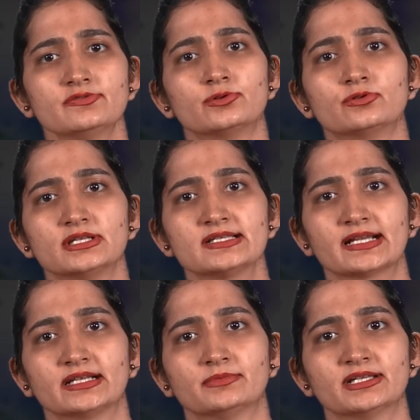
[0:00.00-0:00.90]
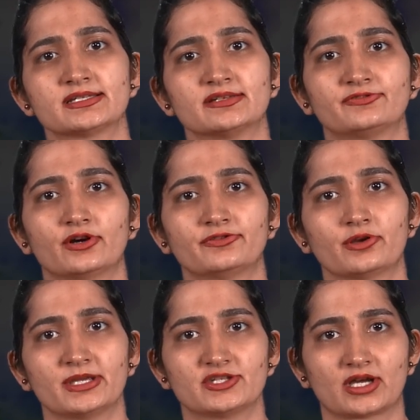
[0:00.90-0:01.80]
of rural settlements differ
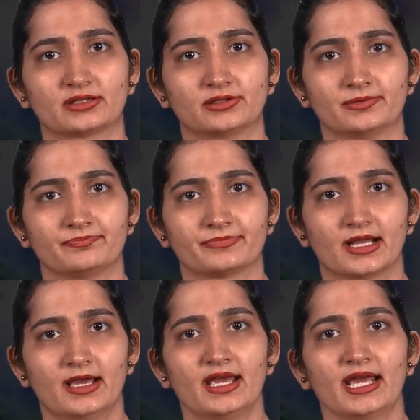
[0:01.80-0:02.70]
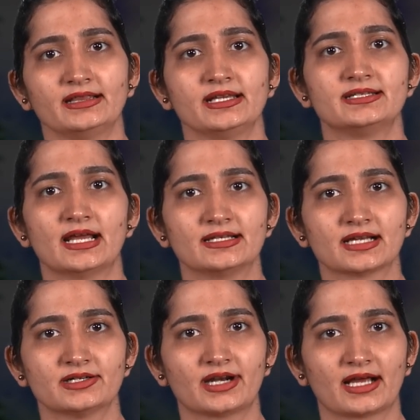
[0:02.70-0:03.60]
from each other. In the
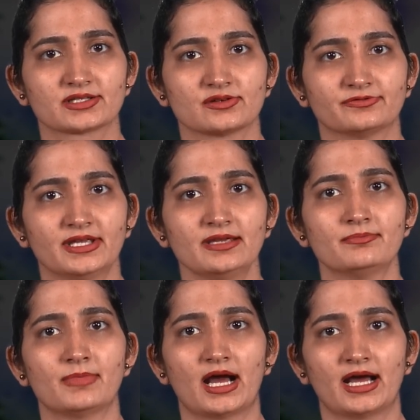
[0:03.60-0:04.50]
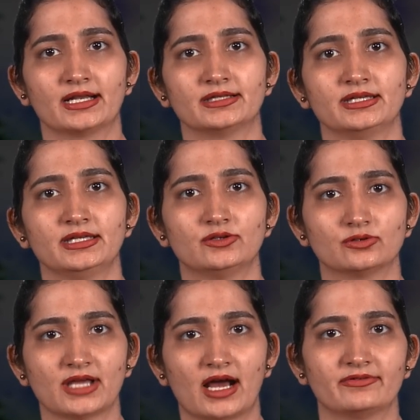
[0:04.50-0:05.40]
delta tracts of the Mahanadi,
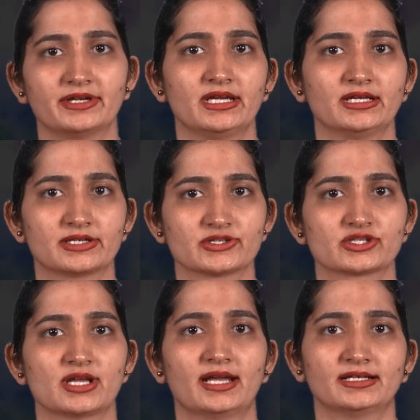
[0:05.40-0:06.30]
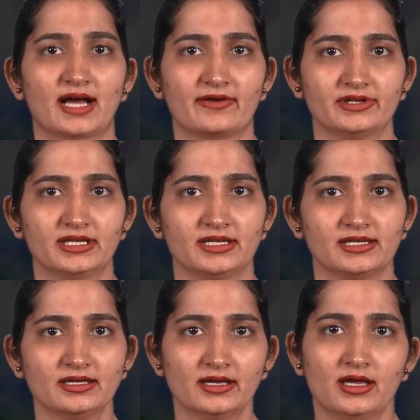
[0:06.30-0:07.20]
Godavari, Krishna and
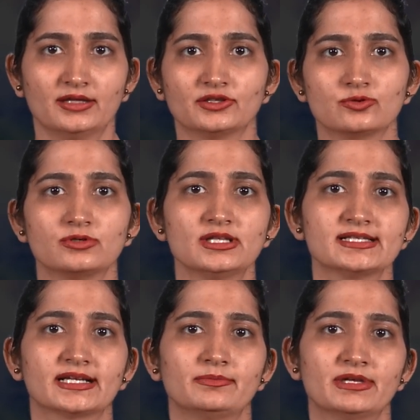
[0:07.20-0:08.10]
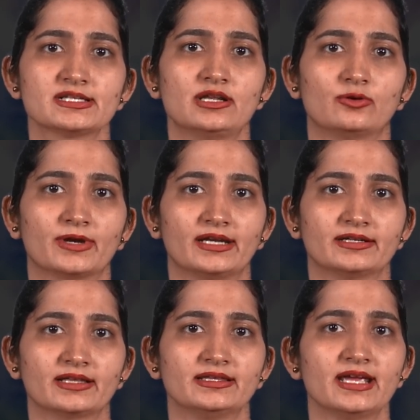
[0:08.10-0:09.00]
Kaveri, the rural settlements are
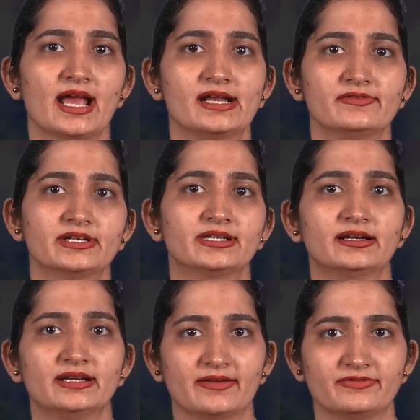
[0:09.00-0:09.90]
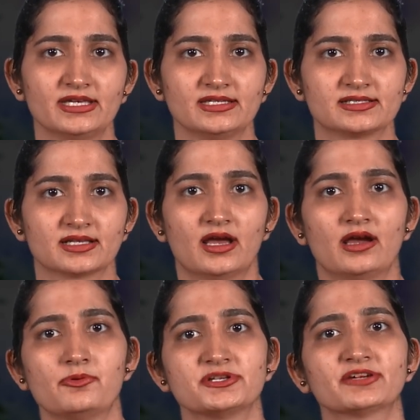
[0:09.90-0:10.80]
located at the elevated levees
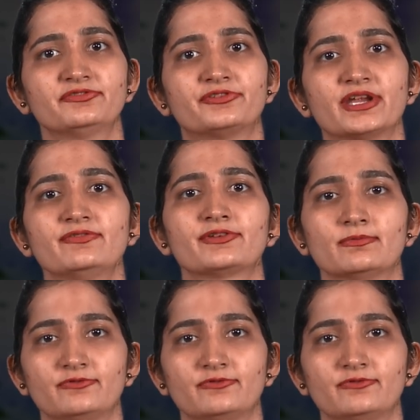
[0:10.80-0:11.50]
which are free from